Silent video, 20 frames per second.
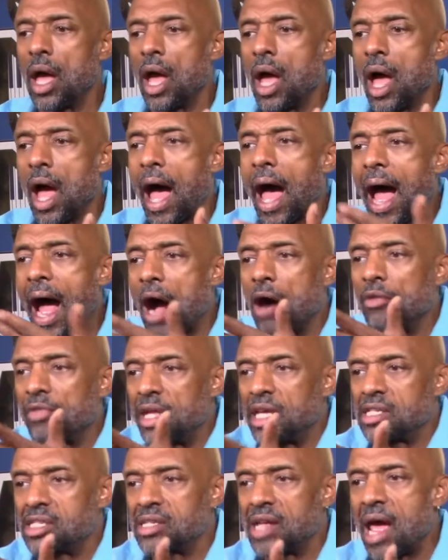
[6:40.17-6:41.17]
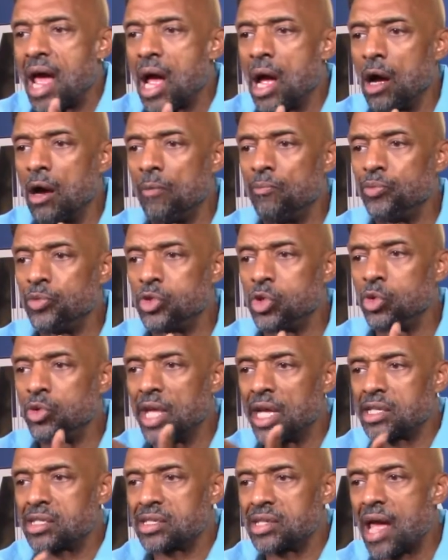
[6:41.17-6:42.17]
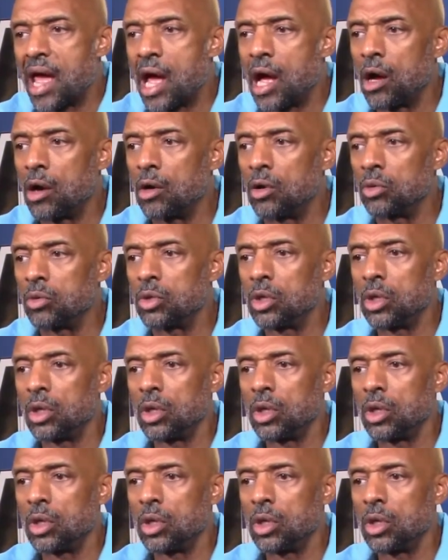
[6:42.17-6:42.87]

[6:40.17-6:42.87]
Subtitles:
how they sound. Do they sound,